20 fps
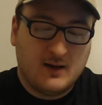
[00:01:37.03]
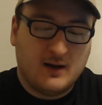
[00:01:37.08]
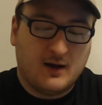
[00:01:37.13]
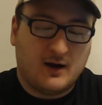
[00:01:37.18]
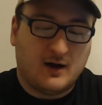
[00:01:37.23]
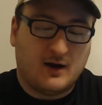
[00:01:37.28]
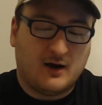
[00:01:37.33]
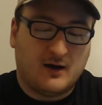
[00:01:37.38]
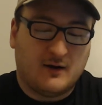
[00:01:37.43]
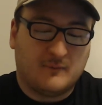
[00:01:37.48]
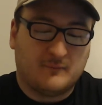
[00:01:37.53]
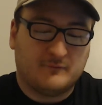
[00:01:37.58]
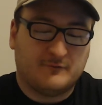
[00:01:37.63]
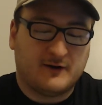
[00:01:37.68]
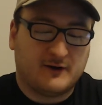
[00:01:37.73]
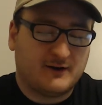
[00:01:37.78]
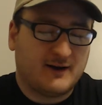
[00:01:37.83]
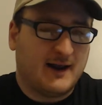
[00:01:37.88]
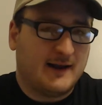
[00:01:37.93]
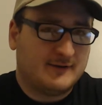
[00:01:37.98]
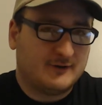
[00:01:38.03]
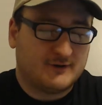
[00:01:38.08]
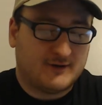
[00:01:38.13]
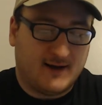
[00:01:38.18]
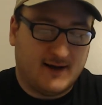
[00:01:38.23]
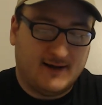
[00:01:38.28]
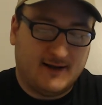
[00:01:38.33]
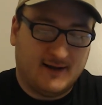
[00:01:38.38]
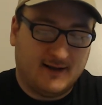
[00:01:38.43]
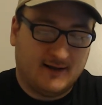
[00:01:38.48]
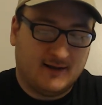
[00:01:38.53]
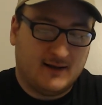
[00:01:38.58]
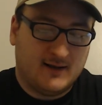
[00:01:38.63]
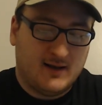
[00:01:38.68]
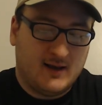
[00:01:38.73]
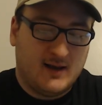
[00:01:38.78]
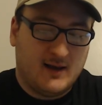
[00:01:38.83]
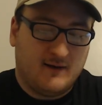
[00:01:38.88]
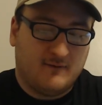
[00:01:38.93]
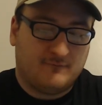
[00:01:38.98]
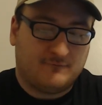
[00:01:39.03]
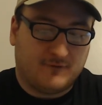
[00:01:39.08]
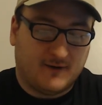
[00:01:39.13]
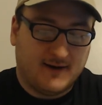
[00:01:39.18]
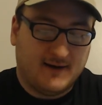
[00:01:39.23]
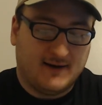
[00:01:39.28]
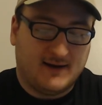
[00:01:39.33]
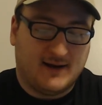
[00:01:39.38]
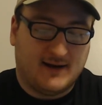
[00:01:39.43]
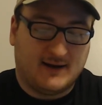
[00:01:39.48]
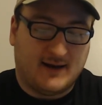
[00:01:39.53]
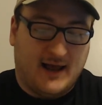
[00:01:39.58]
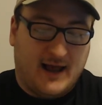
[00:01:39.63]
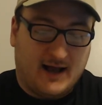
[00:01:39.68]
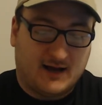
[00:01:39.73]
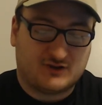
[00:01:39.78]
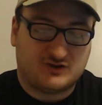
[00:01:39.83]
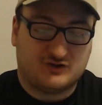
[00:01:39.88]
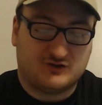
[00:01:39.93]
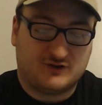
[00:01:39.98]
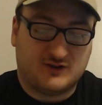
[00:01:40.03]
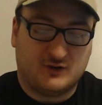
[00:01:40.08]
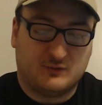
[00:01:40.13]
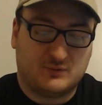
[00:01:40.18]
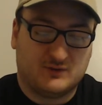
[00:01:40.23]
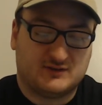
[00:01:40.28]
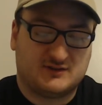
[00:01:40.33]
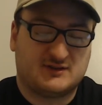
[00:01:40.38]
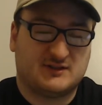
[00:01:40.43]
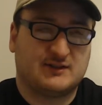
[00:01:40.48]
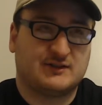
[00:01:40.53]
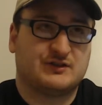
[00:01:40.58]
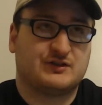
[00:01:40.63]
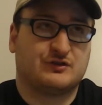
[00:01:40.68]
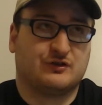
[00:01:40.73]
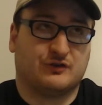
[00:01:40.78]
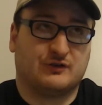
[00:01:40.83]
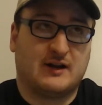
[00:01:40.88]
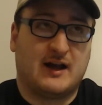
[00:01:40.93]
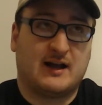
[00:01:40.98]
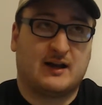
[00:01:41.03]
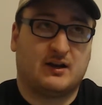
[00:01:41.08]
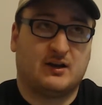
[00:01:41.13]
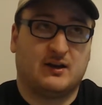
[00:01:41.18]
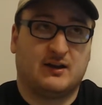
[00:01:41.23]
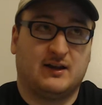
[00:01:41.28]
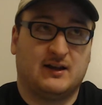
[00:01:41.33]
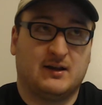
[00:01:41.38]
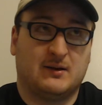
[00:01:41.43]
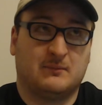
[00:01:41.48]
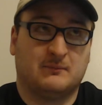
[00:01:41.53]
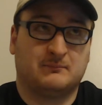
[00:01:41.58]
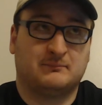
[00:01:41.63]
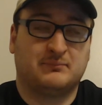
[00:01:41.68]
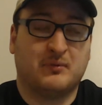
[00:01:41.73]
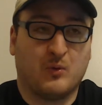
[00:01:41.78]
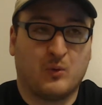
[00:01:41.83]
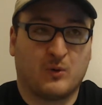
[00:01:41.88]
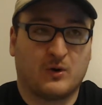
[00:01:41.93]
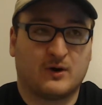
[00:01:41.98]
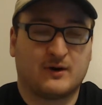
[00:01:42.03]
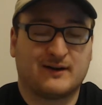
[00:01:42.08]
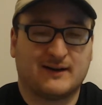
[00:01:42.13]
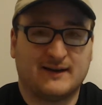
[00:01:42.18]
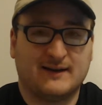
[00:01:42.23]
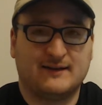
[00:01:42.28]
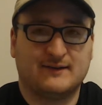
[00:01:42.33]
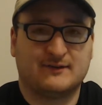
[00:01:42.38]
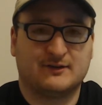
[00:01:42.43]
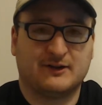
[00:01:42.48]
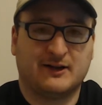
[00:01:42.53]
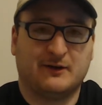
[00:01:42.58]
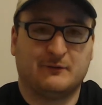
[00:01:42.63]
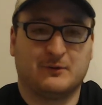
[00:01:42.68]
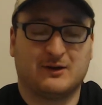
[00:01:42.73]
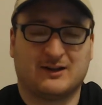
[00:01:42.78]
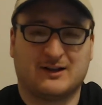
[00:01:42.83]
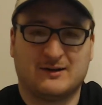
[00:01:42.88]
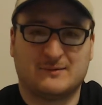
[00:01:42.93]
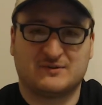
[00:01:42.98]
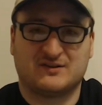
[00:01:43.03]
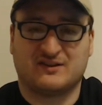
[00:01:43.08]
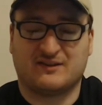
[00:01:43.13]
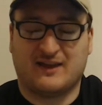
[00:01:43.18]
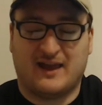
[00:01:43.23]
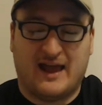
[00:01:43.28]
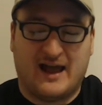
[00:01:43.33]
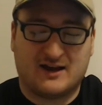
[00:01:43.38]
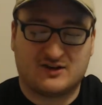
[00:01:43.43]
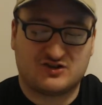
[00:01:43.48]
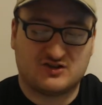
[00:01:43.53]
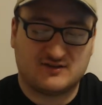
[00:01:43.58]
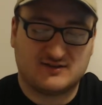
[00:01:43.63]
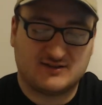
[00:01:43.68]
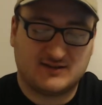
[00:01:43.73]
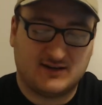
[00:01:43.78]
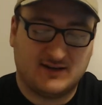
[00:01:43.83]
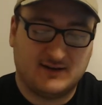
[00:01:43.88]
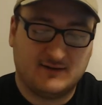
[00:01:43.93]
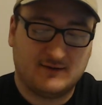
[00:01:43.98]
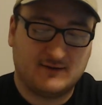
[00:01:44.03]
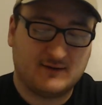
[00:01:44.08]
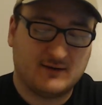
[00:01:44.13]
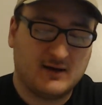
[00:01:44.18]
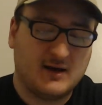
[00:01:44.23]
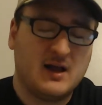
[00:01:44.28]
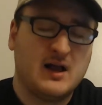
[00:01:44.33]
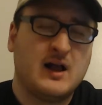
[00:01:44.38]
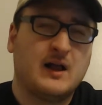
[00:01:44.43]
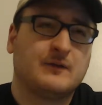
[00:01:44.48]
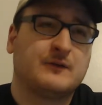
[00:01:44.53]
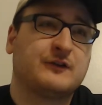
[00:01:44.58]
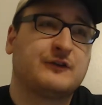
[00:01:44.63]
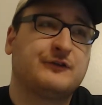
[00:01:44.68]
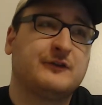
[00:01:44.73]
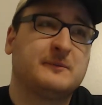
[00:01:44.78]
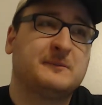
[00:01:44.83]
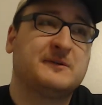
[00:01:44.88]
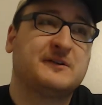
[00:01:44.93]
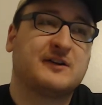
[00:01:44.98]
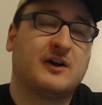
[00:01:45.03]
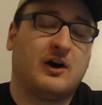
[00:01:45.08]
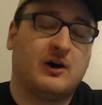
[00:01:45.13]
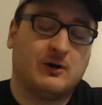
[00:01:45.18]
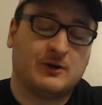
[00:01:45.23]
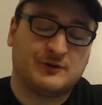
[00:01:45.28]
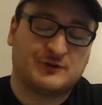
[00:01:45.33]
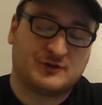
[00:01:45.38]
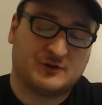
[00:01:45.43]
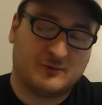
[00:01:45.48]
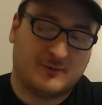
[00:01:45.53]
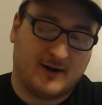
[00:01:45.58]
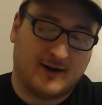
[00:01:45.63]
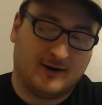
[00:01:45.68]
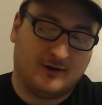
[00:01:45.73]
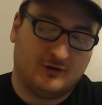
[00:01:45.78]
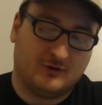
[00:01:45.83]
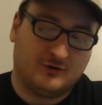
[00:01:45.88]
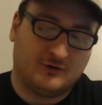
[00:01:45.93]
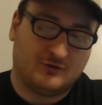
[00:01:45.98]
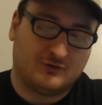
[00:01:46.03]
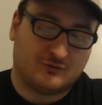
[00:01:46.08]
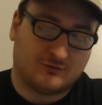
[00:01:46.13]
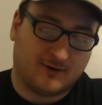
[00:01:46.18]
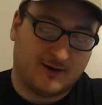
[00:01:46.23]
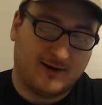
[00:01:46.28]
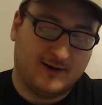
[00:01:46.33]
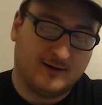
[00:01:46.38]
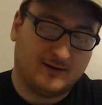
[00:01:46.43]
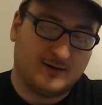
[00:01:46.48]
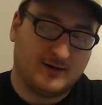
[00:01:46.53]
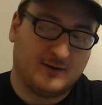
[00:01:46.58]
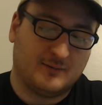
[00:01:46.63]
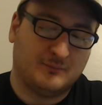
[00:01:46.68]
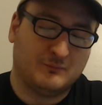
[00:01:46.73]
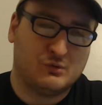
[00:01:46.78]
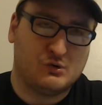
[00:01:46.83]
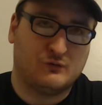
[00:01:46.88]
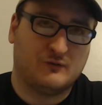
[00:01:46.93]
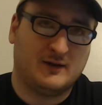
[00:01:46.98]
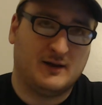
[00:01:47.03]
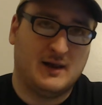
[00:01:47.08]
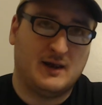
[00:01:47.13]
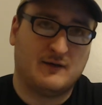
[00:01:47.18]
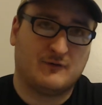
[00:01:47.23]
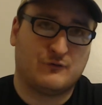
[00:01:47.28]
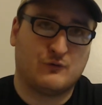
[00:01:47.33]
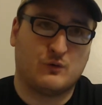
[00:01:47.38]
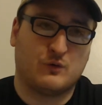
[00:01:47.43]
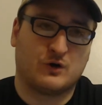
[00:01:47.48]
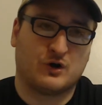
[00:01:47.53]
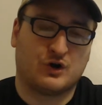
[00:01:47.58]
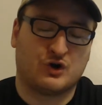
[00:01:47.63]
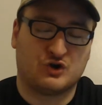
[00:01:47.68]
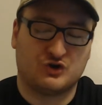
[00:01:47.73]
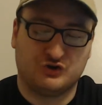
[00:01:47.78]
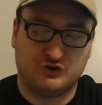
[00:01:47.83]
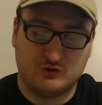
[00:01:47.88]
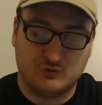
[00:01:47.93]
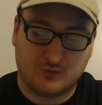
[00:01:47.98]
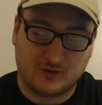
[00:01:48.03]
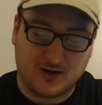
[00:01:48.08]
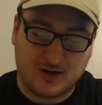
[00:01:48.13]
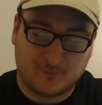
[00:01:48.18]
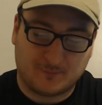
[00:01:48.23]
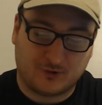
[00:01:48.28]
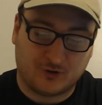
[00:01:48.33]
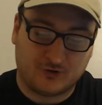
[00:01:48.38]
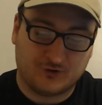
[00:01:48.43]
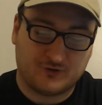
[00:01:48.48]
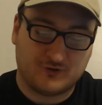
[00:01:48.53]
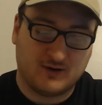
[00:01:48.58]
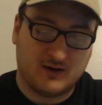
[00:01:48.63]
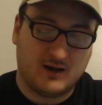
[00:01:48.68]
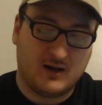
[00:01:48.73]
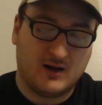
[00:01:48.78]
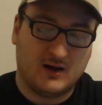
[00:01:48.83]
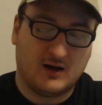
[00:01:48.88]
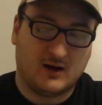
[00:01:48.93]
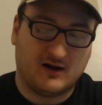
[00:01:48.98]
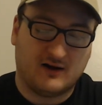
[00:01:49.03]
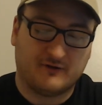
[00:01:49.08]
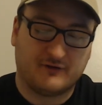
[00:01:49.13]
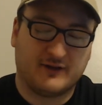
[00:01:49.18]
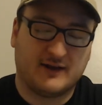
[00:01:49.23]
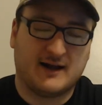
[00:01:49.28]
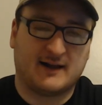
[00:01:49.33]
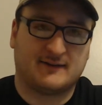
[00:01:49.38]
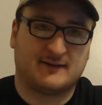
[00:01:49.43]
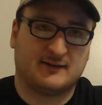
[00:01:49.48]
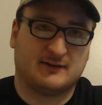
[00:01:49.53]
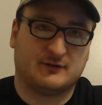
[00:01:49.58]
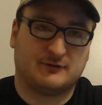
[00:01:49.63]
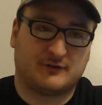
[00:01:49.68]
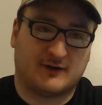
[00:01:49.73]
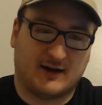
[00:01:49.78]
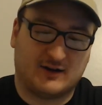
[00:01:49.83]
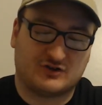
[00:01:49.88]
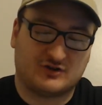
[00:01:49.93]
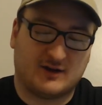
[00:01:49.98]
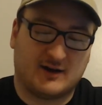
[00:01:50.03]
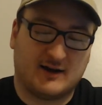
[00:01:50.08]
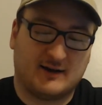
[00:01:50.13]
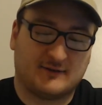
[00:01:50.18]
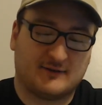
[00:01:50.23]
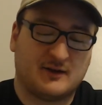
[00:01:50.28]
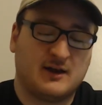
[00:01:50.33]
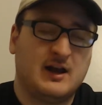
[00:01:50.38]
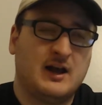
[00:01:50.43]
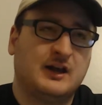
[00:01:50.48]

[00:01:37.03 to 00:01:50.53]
Um, very entertaining fight and action sequences. You're not going to get bored easily when it comes to the action scenes. This film is also a great movie for newcomers of the Godzilla franchise.